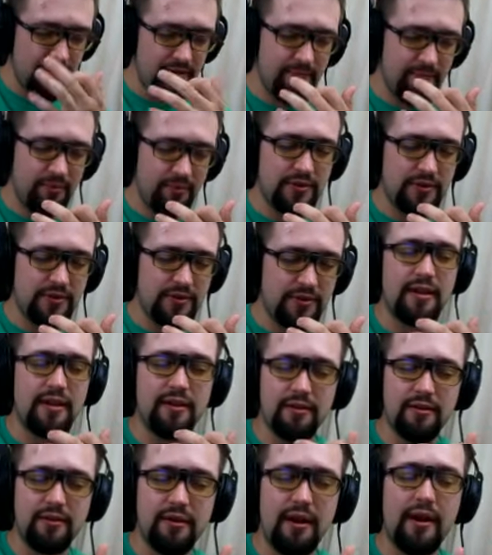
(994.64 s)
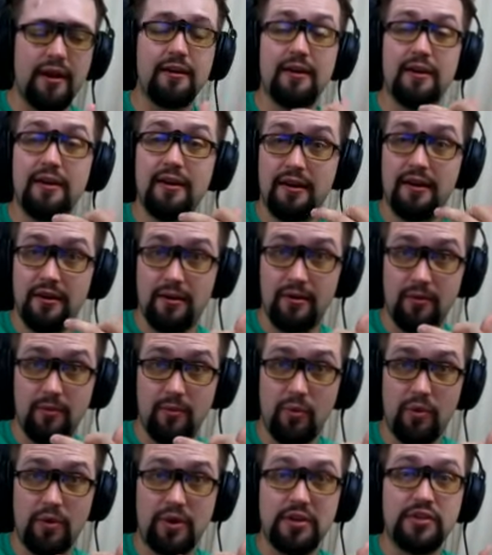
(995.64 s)
personally thought
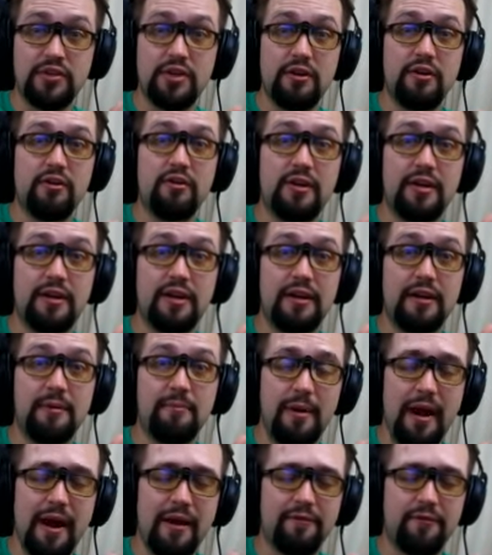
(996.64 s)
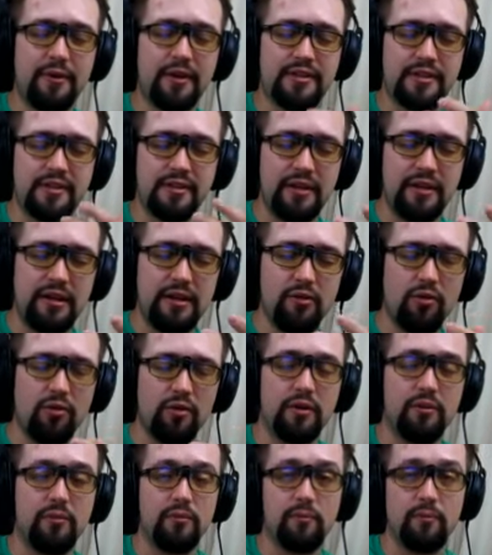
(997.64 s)
were considered mavericks in the
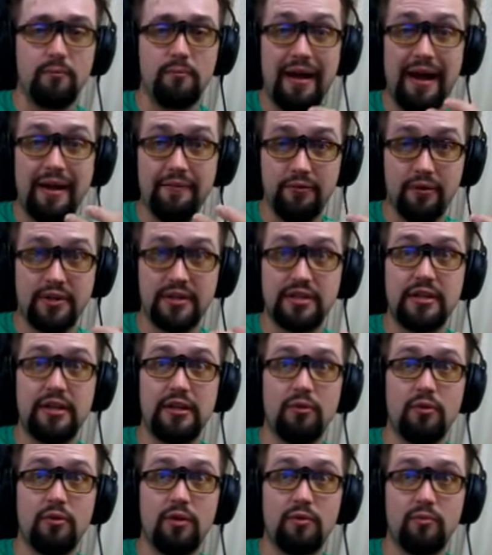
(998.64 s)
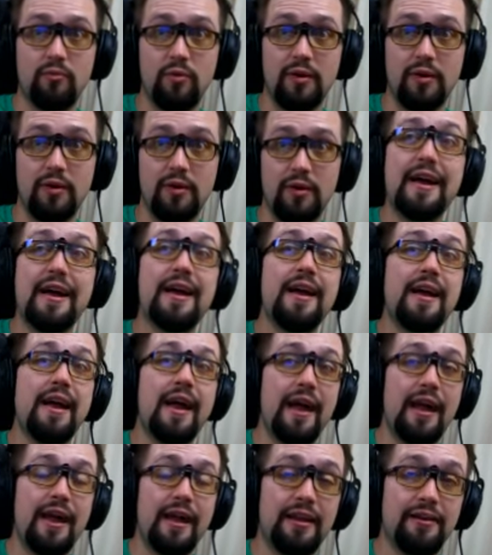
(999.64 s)
organ world,
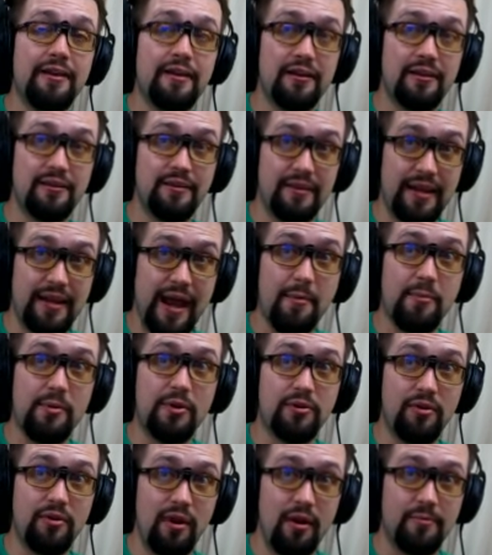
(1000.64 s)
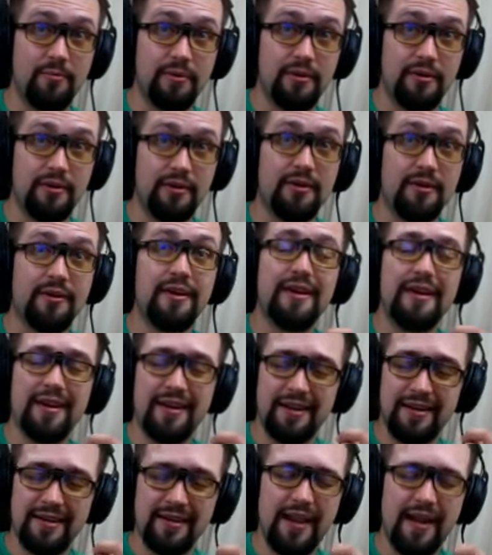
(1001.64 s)
and Cameron Carpenter
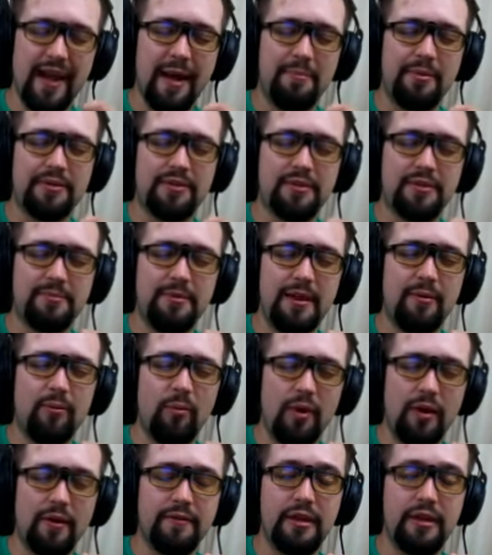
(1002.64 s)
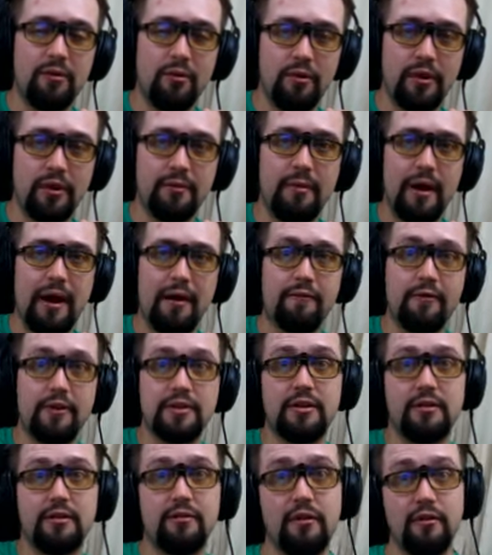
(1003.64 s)
happens to be one of the organ
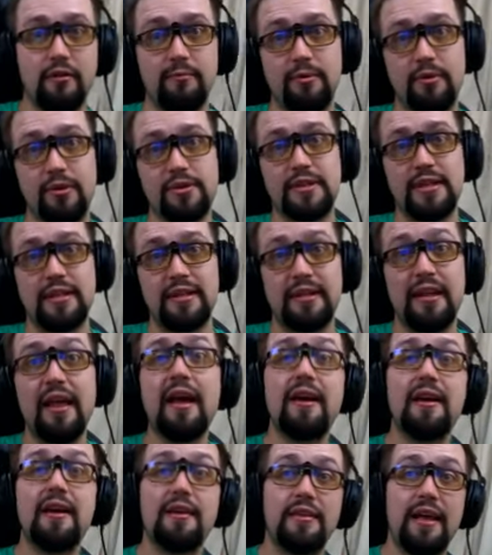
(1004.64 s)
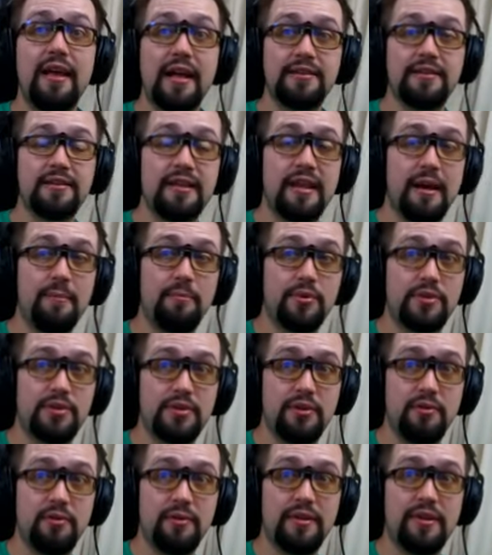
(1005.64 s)
mavericks on our books, and that's the
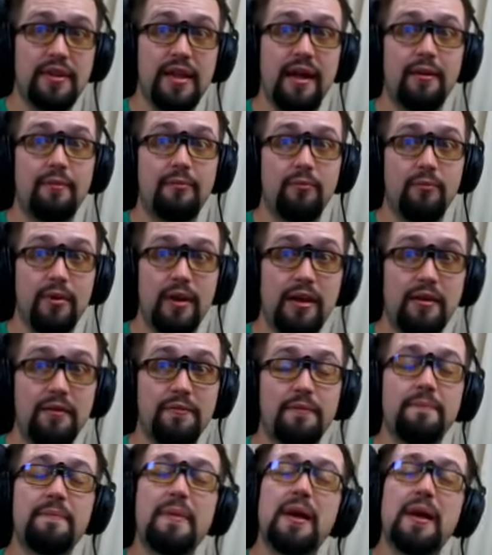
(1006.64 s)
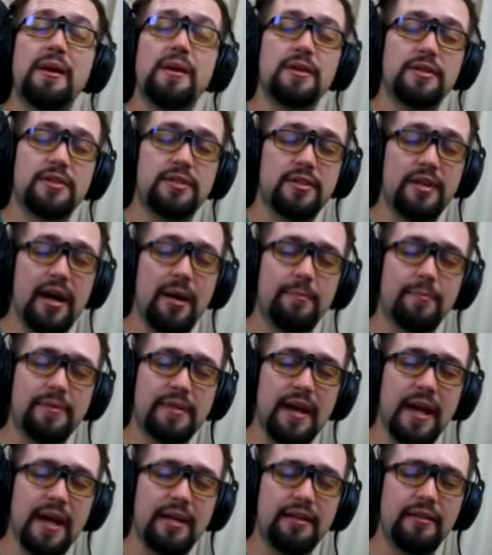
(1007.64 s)
episode that we've stopped
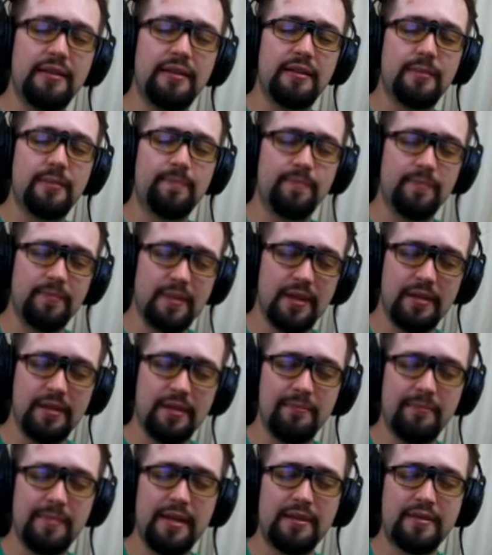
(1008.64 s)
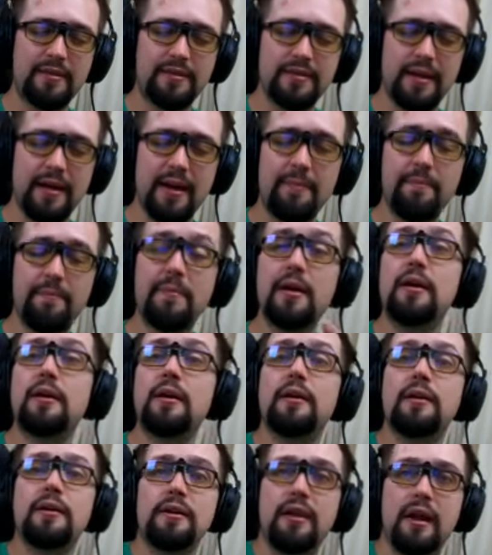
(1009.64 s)
at in the meantime.
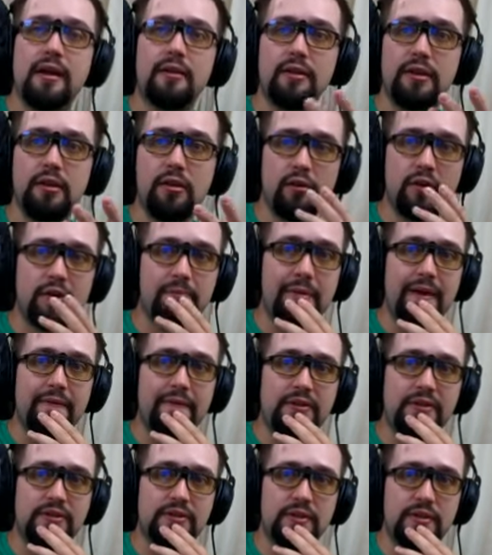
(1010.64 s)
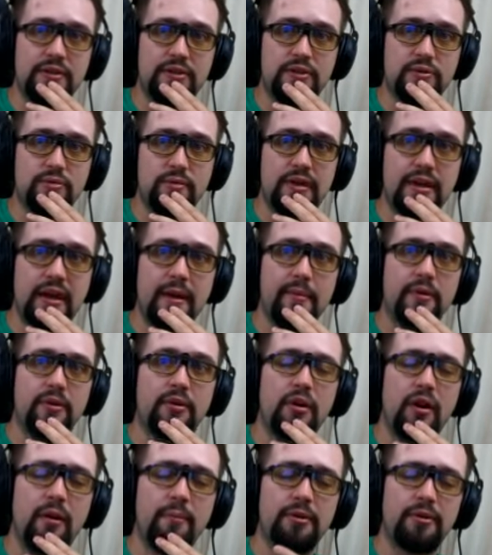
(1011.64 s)
Yeah, the organ mavericks in history, Cameron
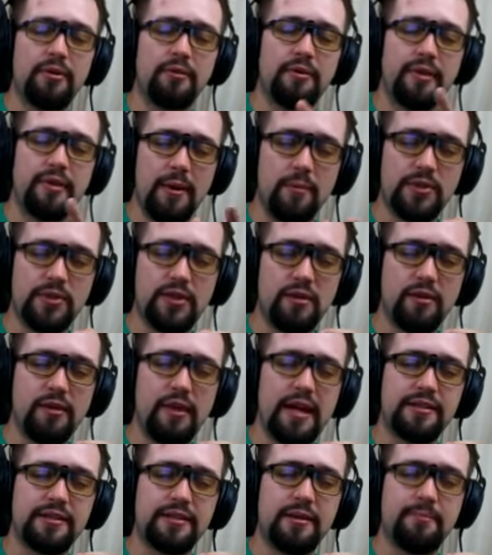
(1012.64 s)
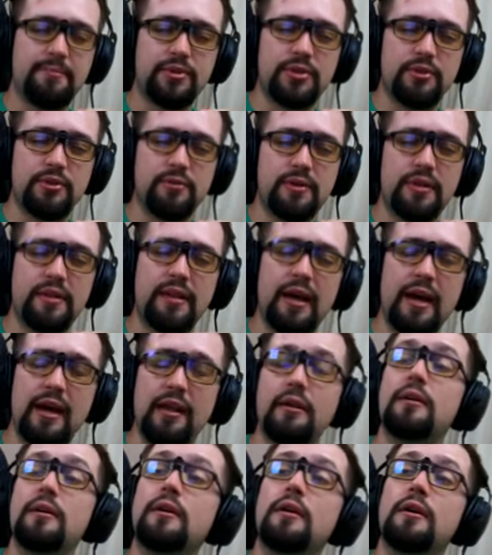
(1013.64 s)
Carpenter. That was our last episode in that
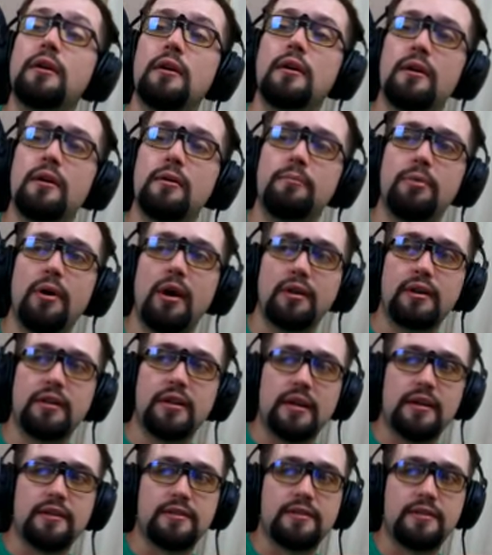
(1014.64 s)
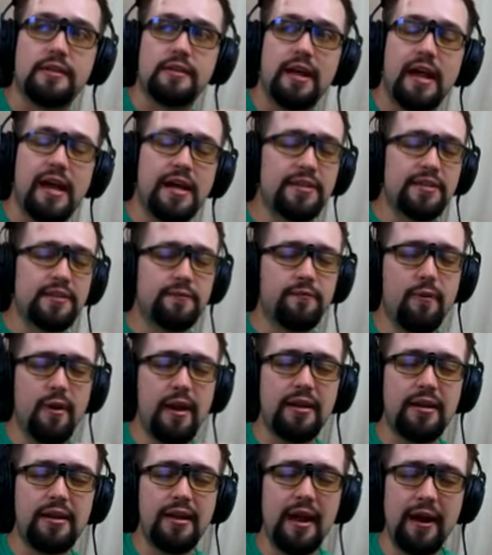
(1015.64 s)
podcast, and as of
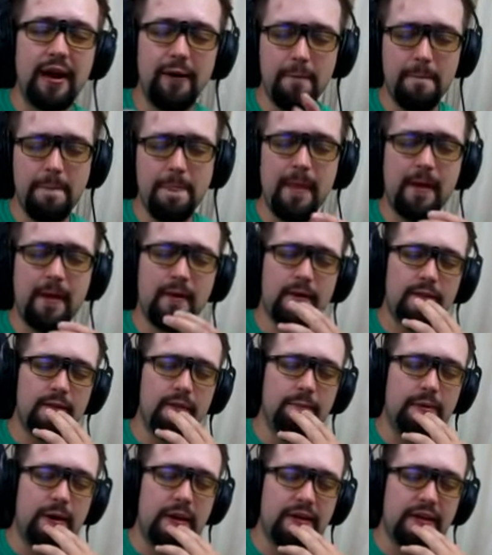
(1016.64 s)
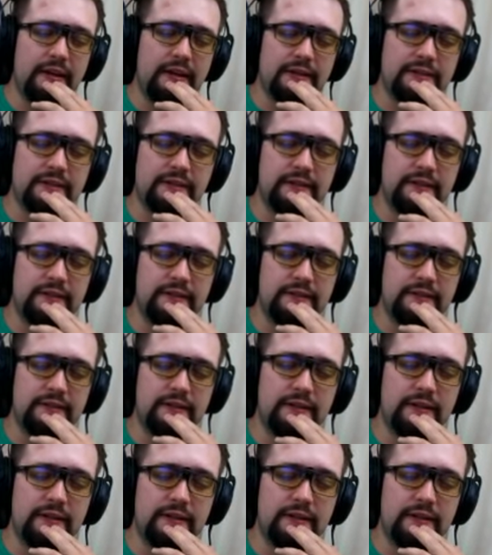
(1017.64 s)
right now, the podcast is